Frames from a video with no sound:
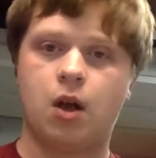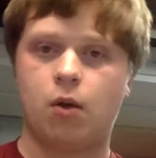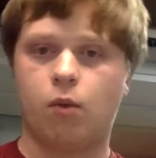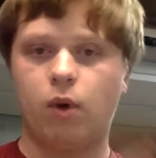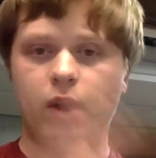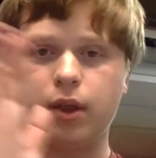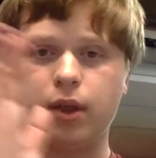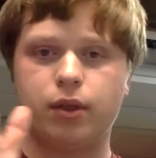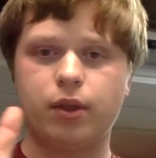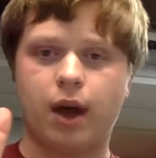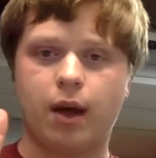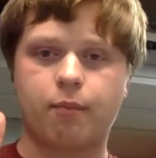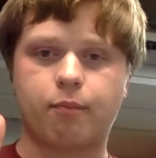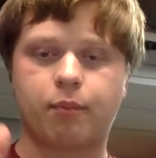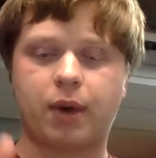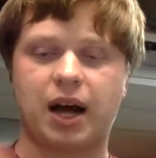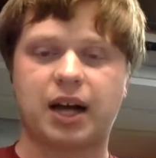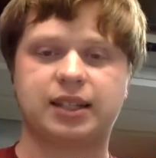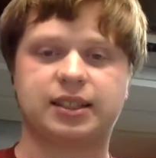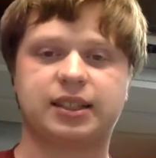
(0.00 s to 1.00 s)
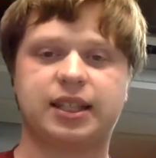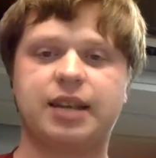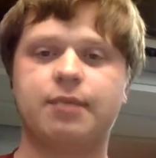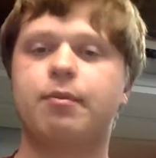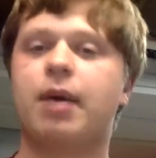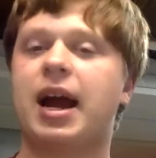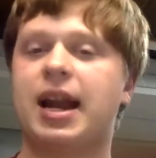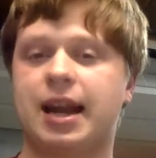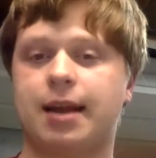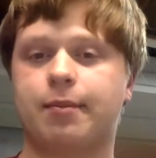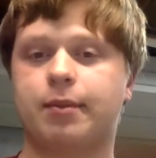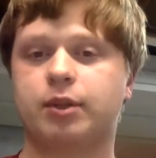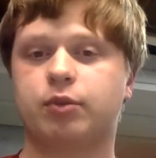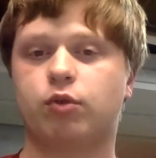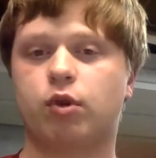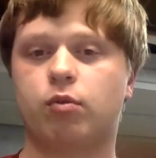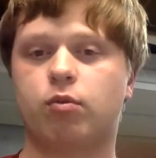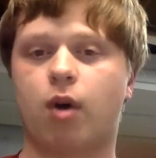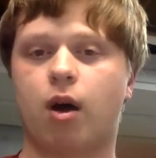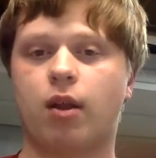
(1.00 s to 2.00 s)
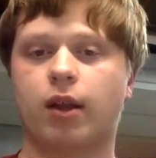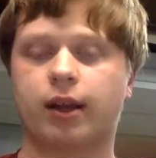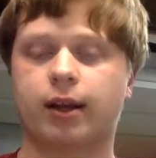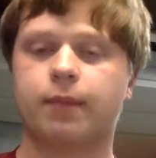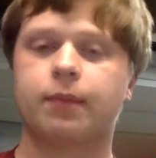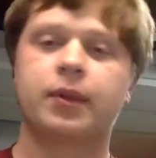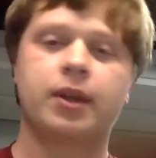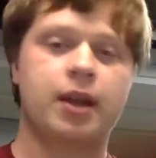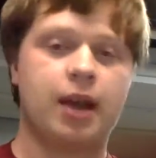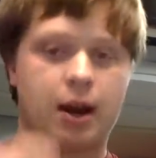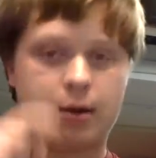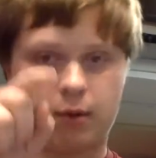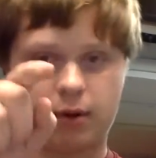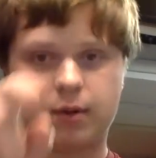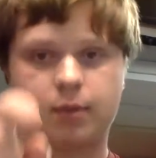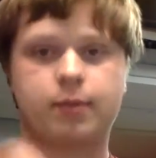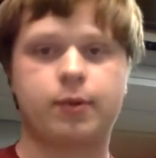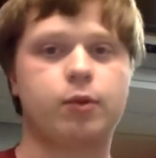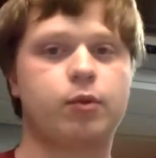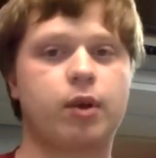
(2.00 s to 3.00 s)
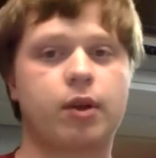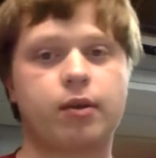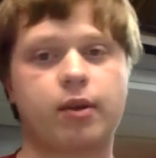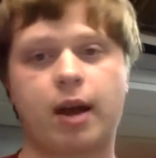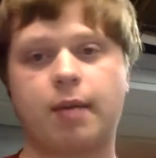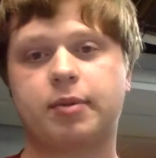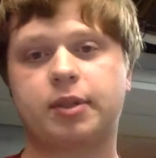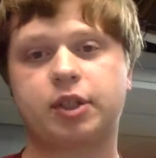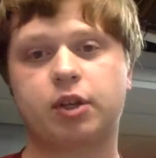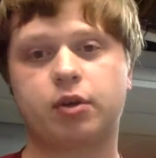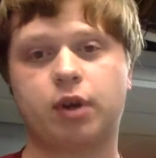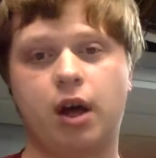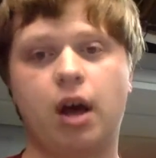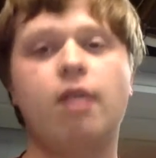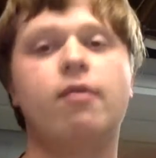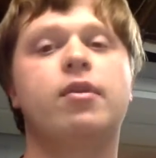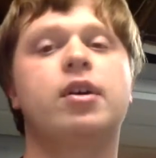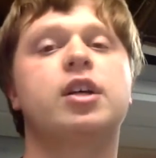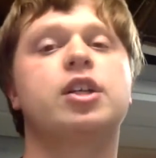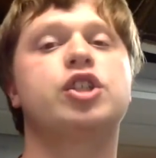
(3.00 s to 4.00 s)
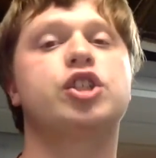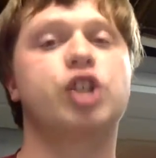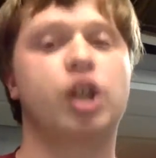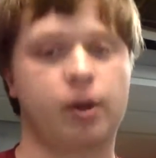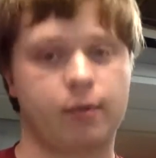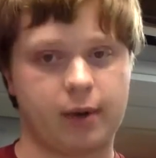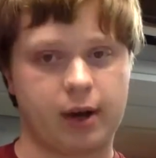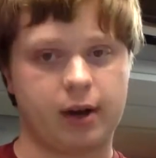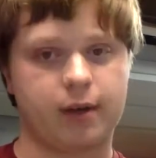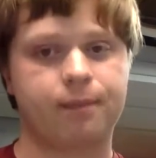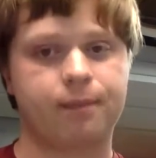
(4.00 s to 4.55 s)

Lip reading: What is up, posse? My name is Will Rolnick, and welcome to another episode of t-Ema.